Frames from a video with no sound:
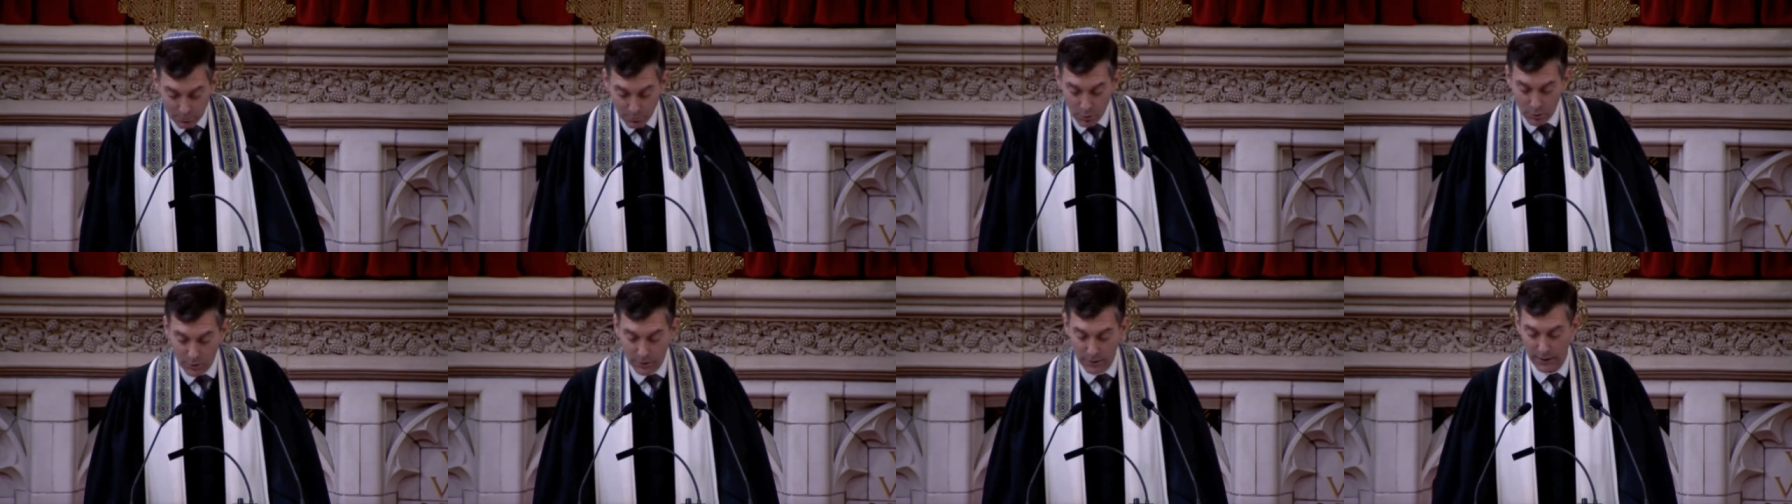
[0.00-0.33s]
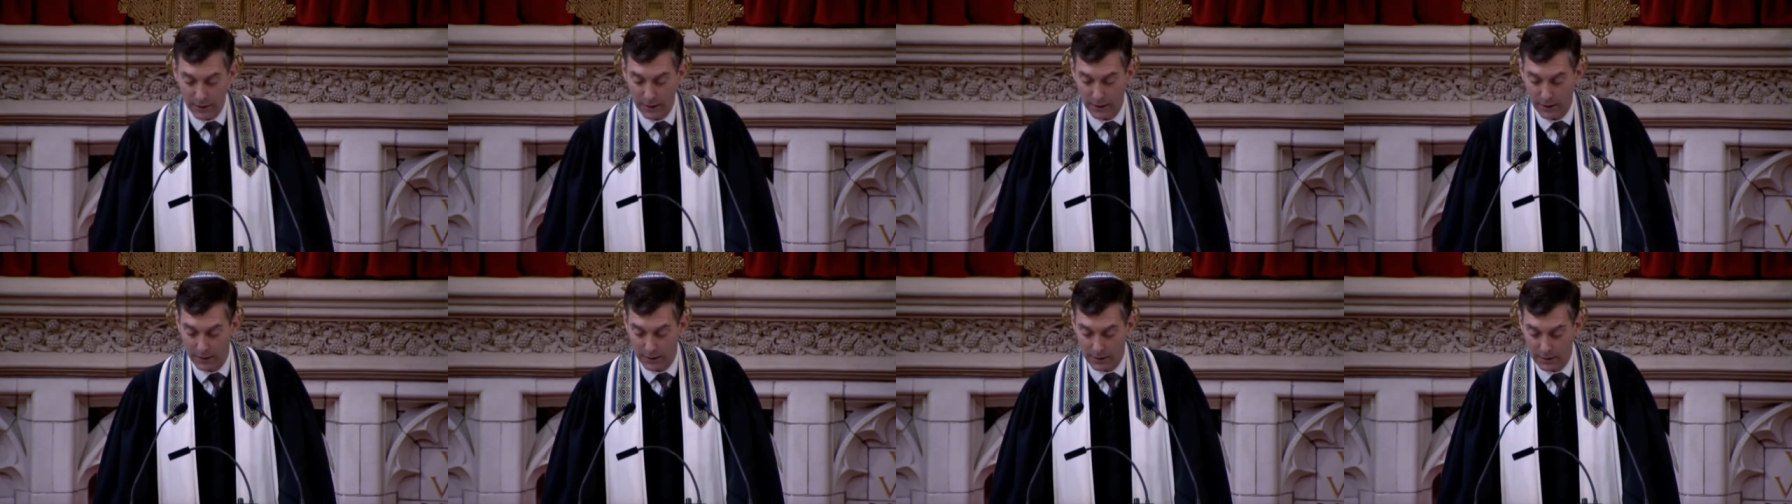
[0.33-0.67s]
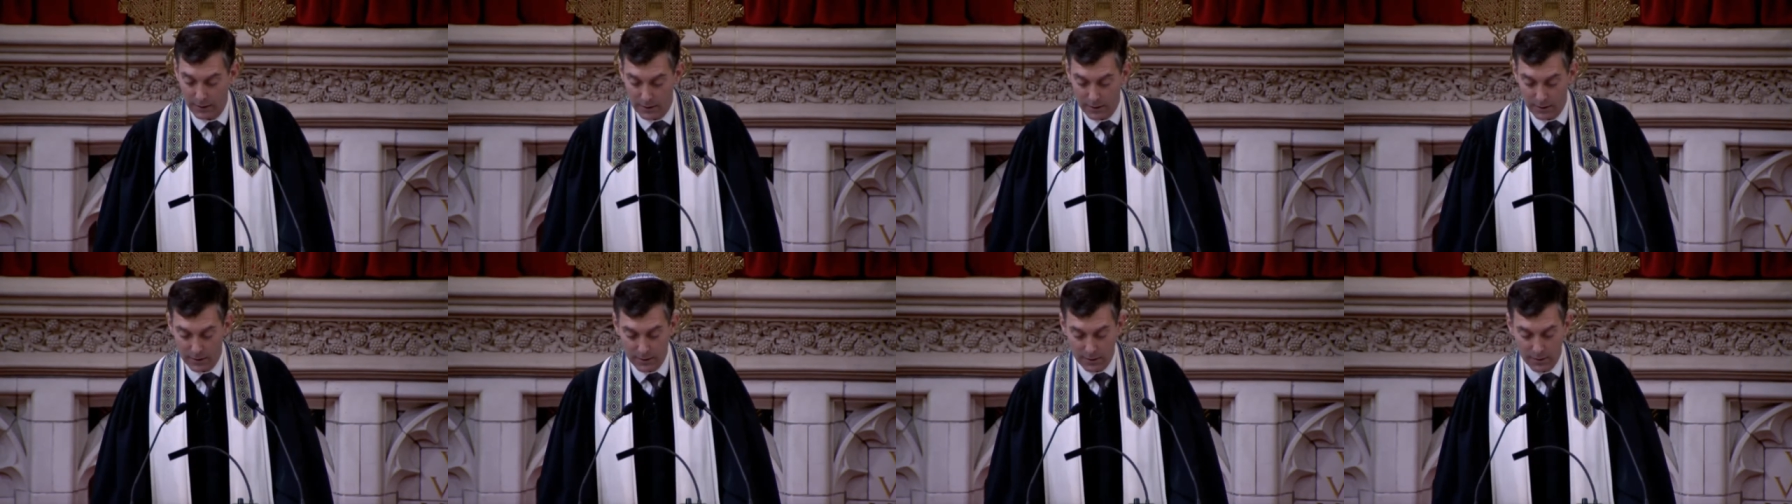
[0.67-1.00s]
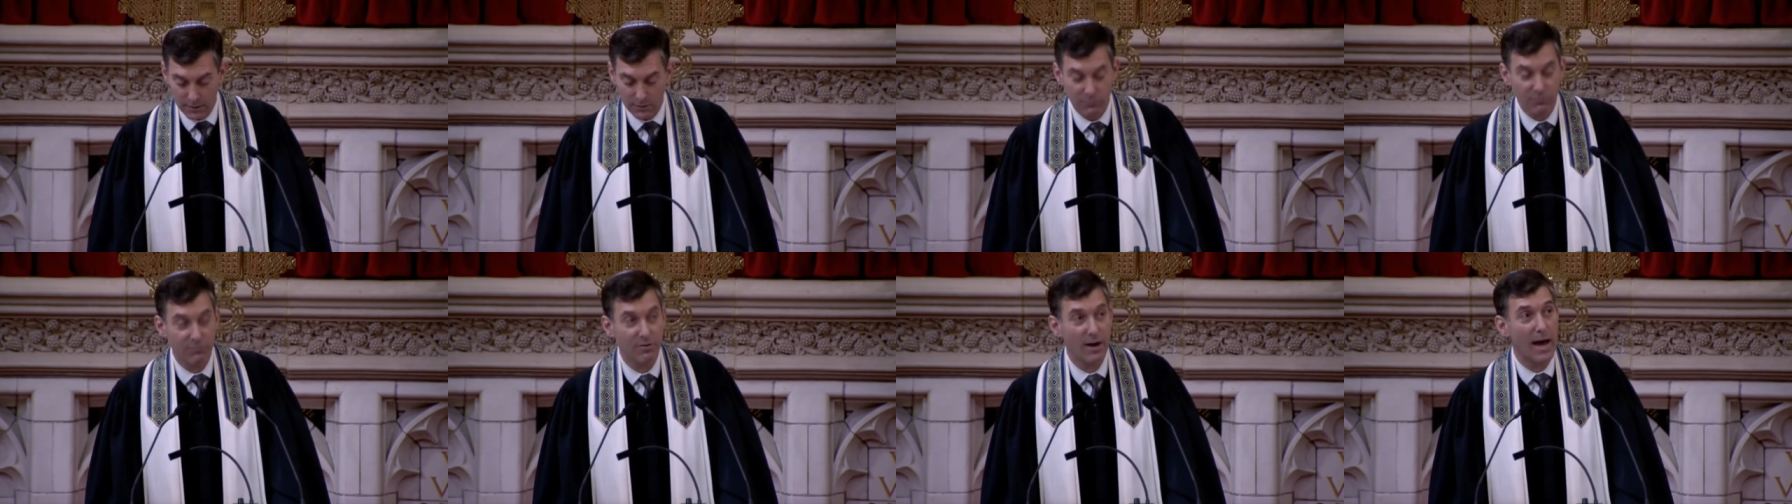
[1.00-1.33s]
bullying
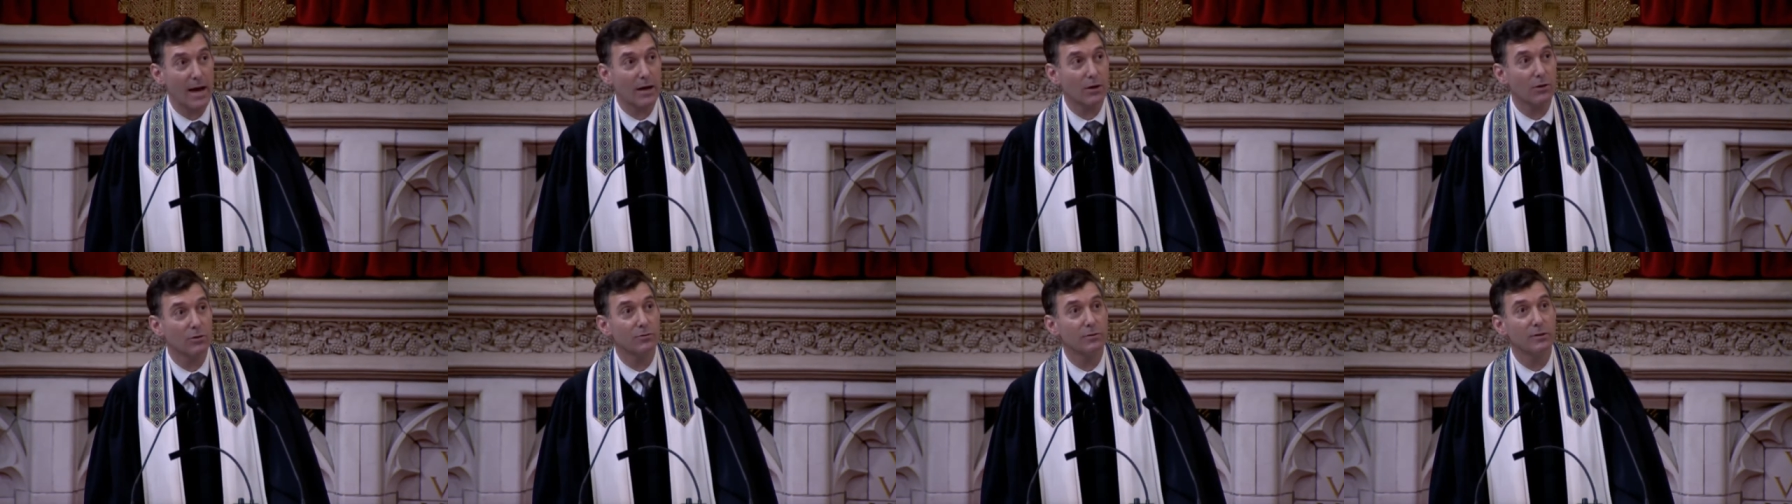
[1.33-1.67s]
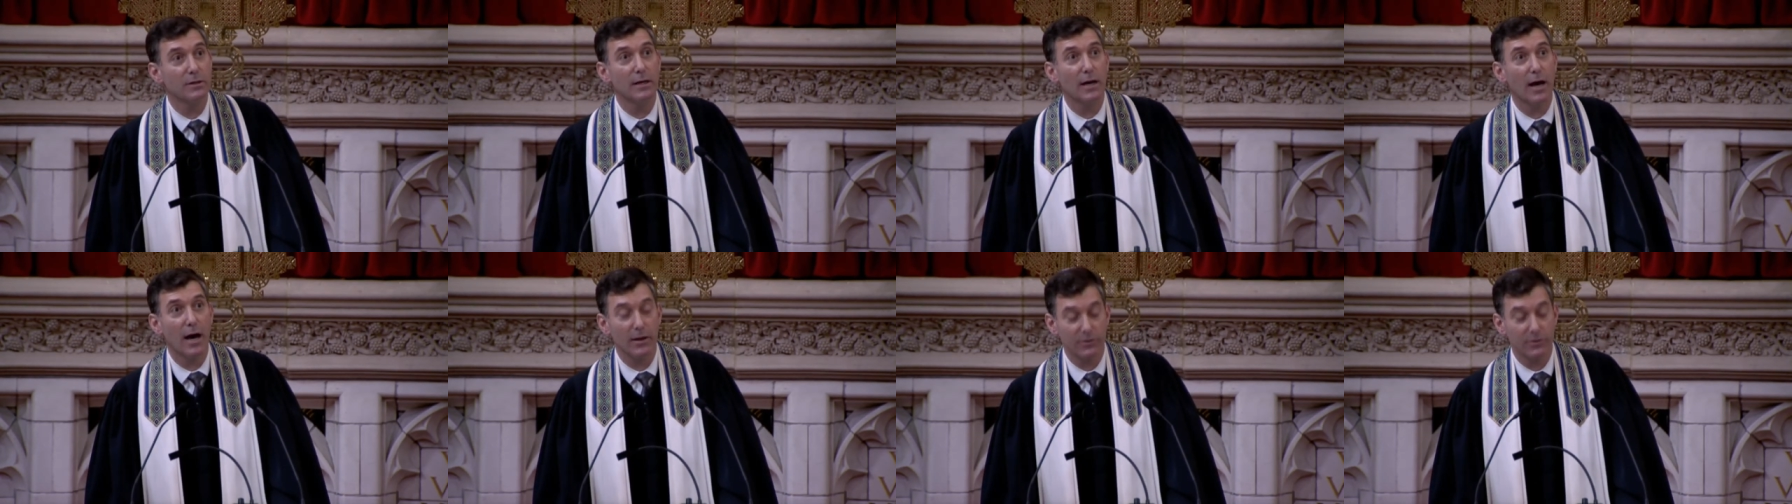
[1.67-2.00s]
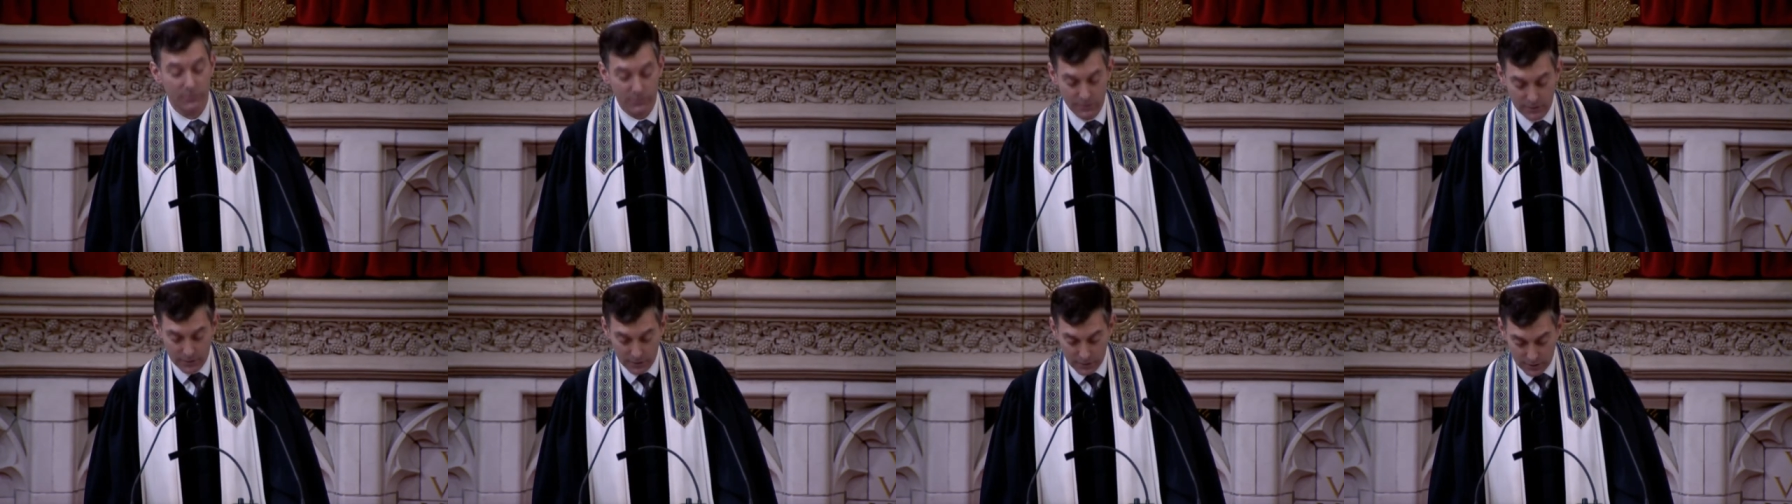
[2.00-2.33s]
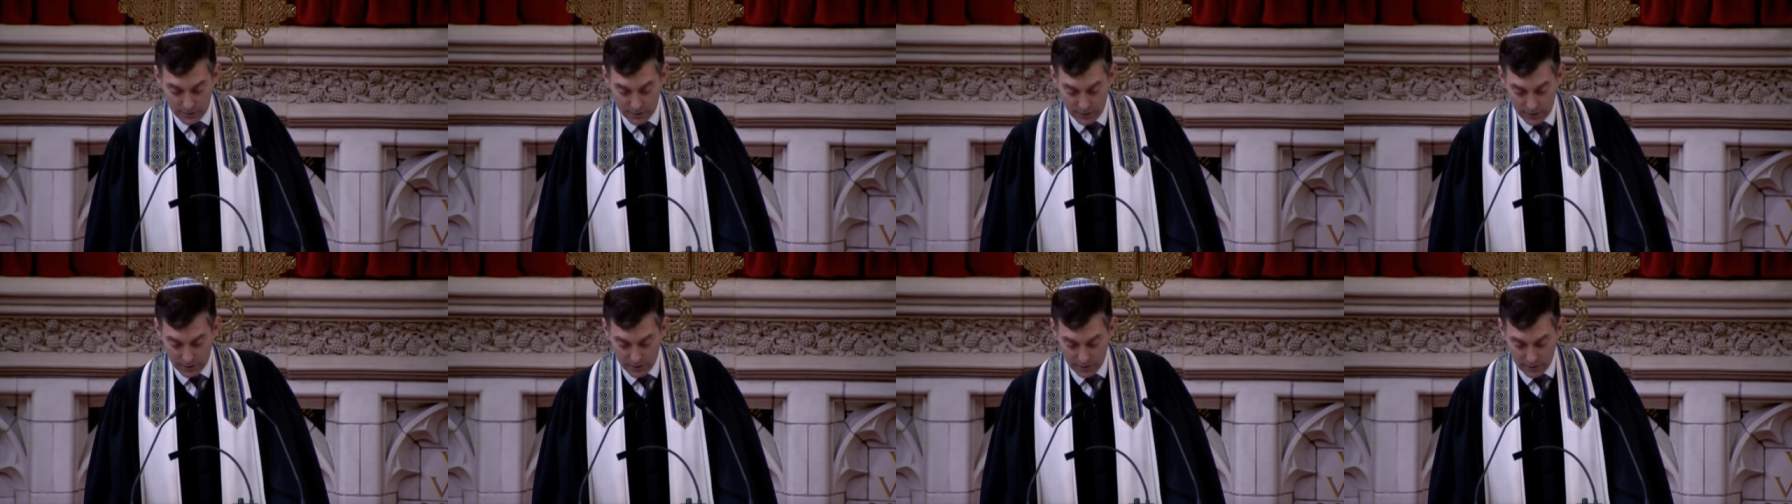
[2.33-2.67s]
and faculty
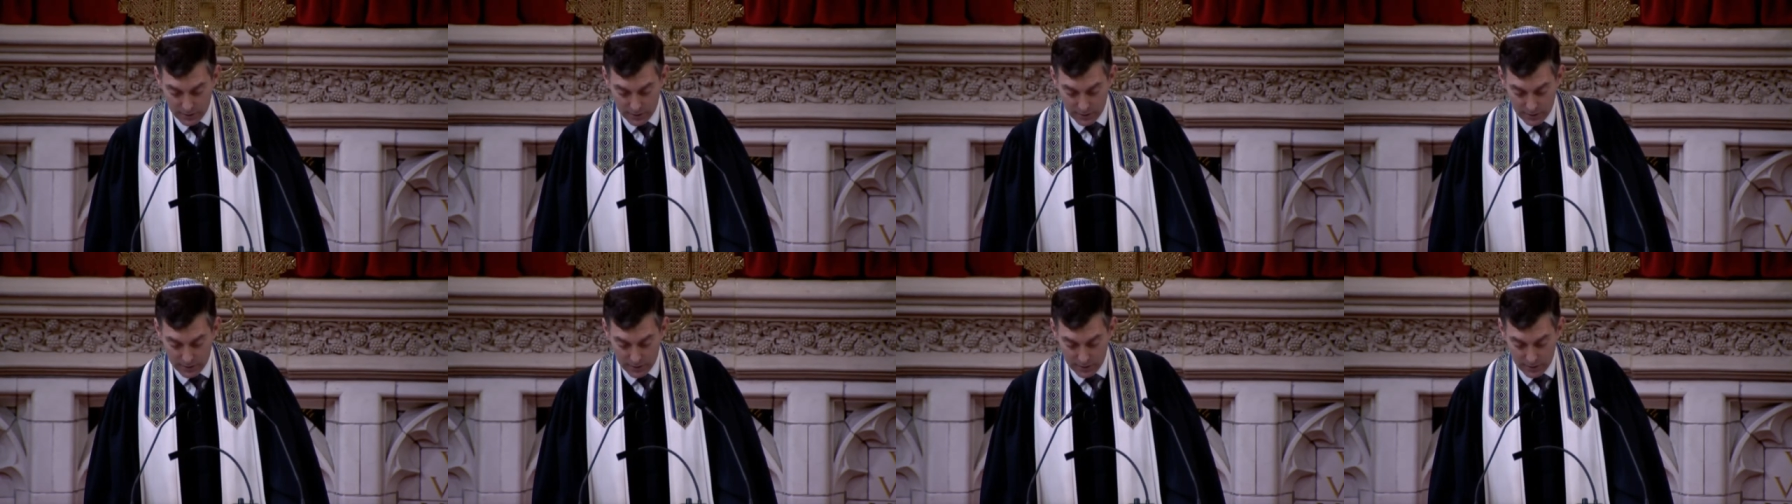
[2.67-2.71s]
hostility.